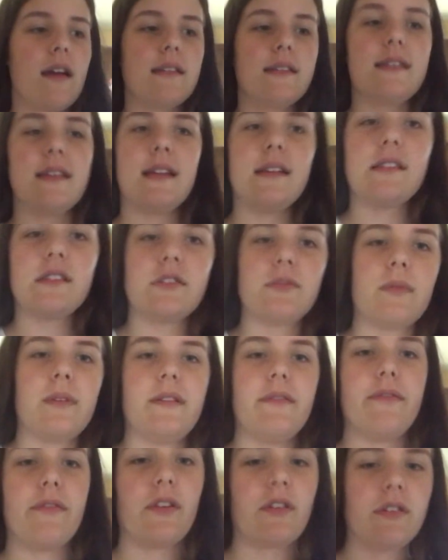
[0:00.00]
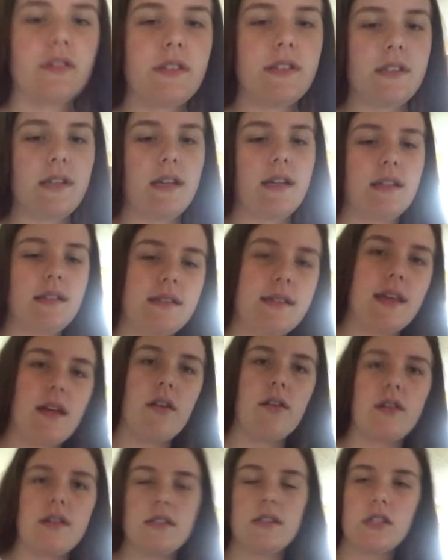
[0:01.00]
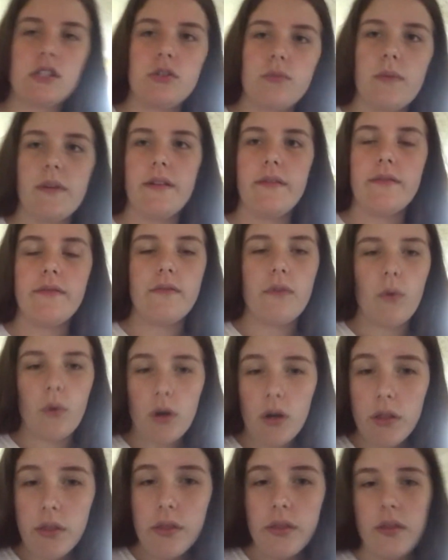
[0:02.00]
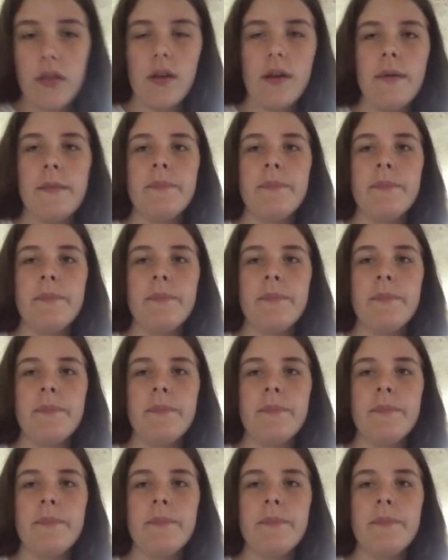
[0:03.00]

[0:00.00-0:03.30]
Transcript: Today is the 21st and Saturday is the 24th.